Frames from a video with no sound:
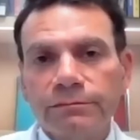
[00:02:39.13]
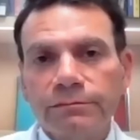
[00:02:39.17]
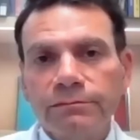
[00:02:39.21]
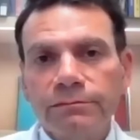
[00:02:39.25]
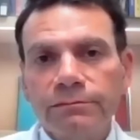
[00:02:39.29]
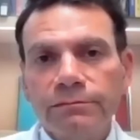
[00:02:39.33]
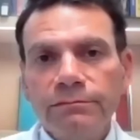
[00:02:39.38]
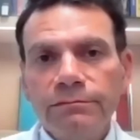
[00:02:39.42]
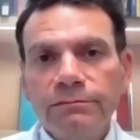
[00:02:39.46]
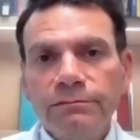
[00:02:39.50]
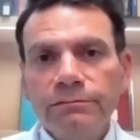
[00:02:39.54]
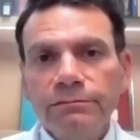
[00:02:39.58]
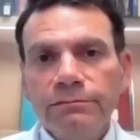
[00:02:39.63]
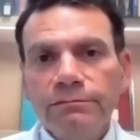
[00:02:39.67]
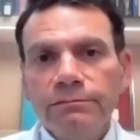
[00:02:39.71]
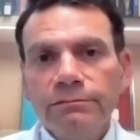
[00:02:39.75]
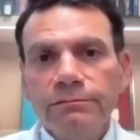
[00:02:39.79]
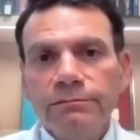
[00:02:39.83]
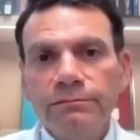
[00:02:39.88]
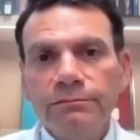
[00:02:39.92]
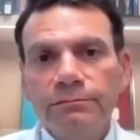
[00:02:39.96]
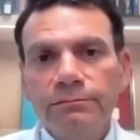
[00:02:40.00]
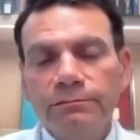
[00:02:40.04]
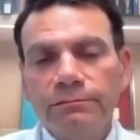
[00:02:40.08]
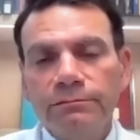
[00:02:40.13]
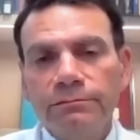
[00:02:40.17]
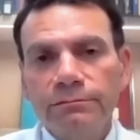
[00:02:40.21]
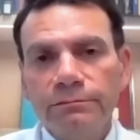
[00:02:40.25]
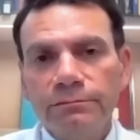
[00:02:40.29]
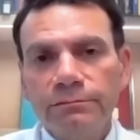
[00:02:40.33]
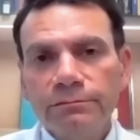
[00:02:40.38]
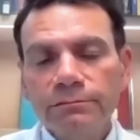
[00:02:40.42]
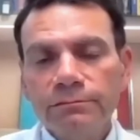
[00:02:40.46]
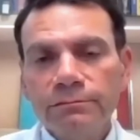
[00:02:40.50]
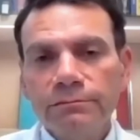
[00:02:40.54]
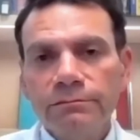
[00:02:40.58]

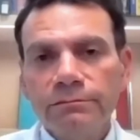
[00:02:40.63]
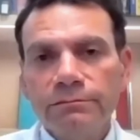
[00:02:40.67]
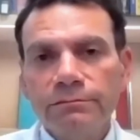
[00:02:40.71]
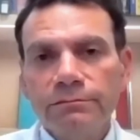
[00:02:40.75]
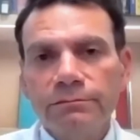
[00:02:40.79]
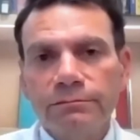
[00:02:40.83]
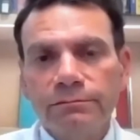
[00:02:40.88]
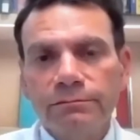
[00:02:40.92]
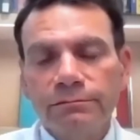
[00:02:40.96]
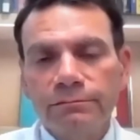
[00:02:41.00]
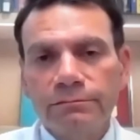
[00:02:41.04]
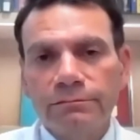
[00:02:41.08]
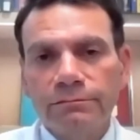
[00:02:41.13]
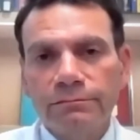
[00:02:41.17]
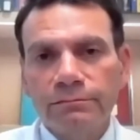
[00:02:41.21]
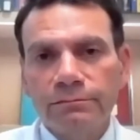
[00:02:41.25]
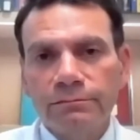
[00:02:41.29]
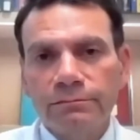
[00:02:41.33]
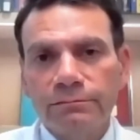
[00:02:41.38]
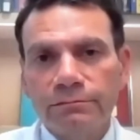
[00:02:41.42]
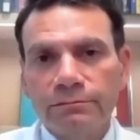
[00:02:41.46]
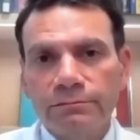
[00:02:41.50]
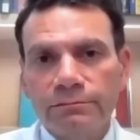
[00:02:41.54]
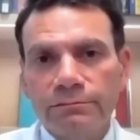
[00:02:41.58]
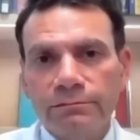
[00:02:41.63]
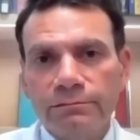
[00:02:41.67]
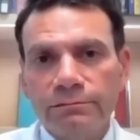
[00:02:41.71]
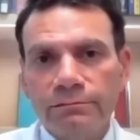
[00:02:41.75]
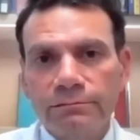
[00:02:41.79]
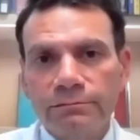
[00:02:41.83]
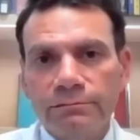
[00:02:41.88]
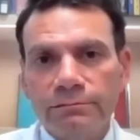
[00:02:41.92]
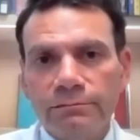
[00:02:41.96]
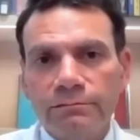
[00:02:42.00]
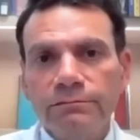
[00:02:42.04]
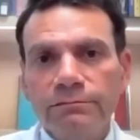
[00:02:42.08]

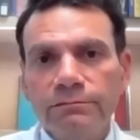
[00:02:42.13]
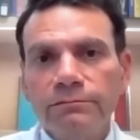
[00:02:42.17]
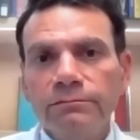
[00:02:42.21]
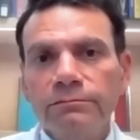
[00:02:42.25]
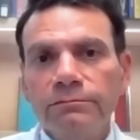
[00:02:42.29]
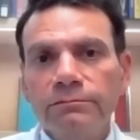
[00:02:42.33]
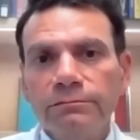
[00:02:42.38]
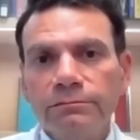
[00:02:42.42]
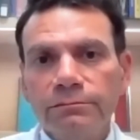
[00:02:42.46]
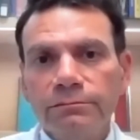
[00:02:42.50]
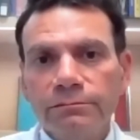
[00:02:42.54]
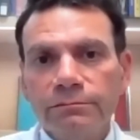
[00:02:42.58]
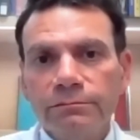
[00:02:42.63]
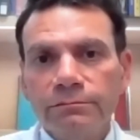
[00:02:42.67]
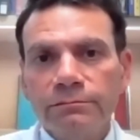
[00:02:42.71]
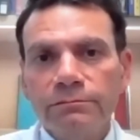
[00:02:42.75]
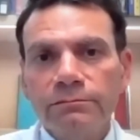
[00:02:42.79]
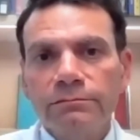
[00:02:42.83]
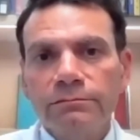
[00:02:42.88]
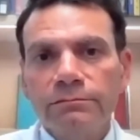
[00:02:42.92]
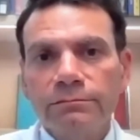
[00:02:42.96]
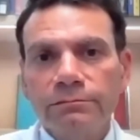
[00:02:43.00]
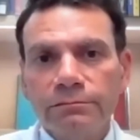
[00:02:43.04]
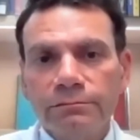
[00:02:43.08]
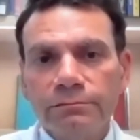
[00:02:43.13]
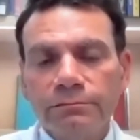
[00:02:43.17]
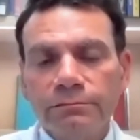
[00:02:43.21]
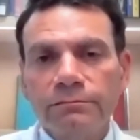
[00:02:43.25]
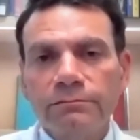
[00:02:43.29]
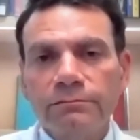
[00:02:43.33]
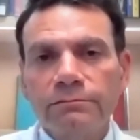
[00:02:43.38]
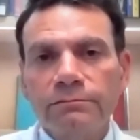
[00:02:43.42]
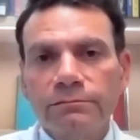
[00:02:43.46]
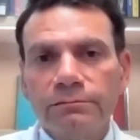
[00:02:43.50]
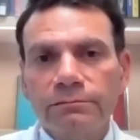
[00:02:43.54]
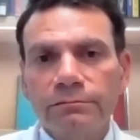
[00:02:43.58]

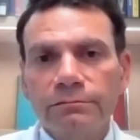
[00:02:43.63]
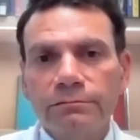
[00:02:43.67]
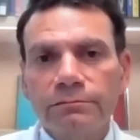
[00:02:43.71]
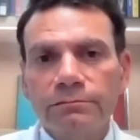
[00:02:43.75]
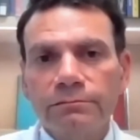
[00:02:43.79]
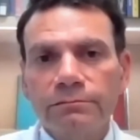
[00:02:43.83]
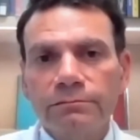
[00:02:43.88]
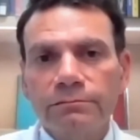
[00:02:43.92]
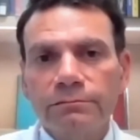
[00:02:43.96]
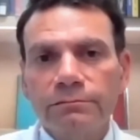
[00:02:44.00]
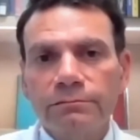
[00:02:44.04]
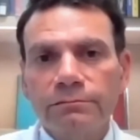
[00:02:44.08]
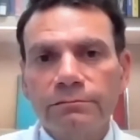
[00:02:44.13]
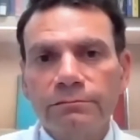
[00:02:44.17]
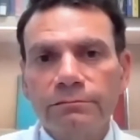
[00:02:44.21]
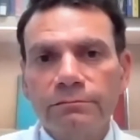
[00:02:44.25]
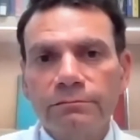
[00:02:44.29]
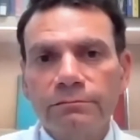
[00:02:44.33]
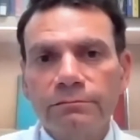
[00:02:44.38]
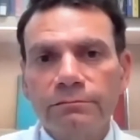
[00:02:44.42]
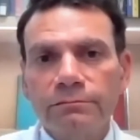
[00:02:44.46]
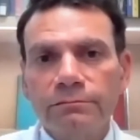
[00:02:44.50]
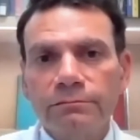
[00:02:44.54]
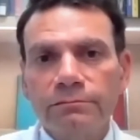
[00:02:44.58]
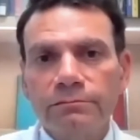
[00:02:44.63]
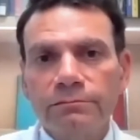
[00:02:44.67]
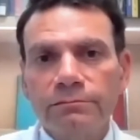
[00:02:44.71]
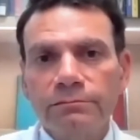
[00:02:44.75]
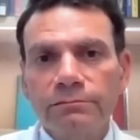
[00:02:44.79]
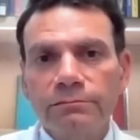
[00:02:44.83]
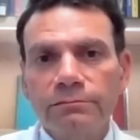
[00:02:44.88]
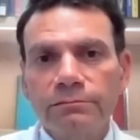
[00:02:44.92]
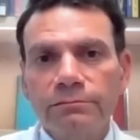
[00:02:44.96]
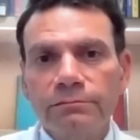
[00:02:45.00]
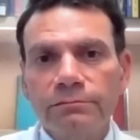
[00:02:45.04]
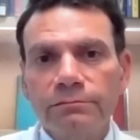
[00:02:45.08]

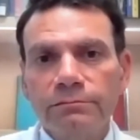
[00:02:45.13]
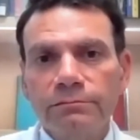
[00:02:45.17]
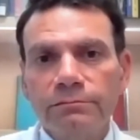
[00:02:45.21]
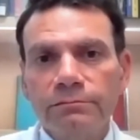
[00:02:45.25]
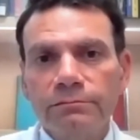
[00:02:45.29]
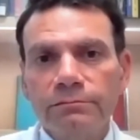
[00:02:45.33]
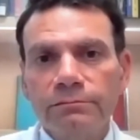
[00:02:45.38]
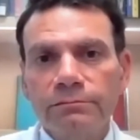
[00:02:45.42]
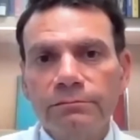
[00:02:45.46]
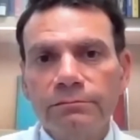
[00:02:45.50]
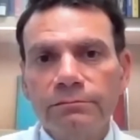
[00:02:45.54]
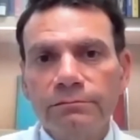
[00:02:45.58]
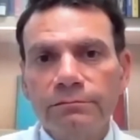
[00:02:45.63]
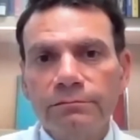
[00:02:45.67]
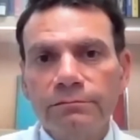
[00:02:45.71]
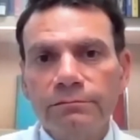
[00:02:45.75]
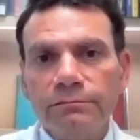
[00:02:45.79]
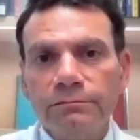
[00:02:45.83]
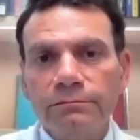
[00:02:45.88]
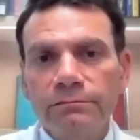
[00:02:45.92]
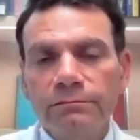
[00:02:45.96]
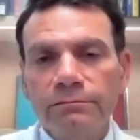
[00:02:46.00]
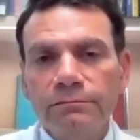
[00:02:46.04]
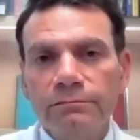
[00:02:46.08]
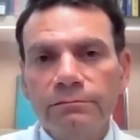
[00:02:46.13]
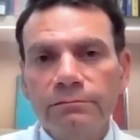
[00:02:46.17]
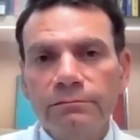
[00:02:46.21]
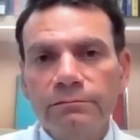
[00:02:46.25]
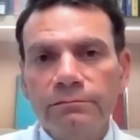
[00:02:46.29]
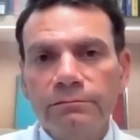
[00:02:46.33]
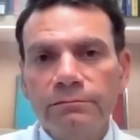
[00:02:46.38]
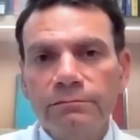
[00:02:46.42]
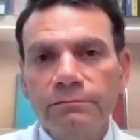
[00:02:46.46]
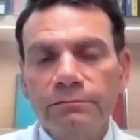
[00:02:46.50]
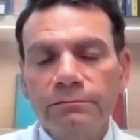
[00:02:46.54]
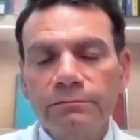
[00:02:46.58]

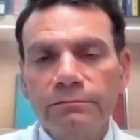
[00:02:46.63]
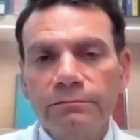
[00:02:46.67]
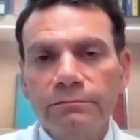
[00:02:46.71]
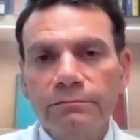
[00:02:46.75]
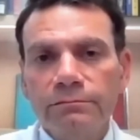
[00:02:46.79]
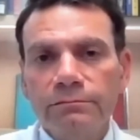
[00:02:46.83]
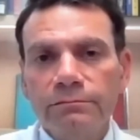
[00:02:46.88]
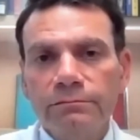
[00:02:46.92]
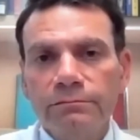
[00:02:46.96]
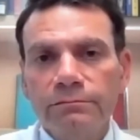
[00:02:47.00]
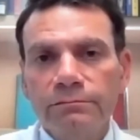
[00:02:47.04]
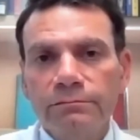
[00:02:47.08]
This person isn't speaking.